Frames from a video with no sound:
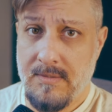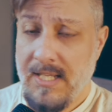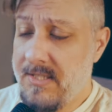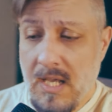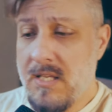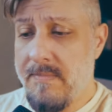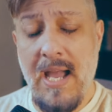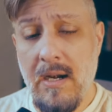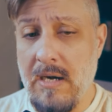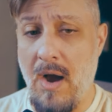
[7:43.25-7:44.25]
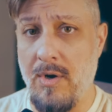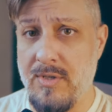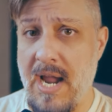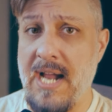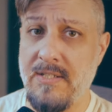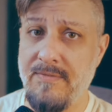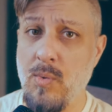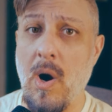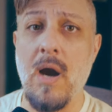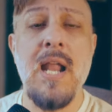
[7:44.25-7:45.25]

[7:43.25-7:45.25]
it doesn't matter how attractive you are.